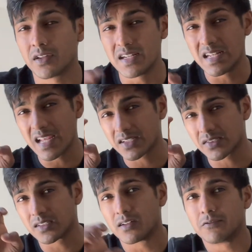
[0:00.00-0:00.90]

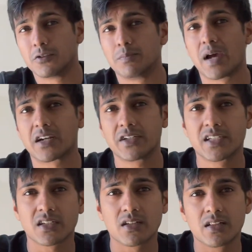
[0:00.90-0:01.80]
next level battery
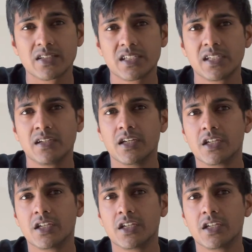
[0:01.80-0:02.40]
technology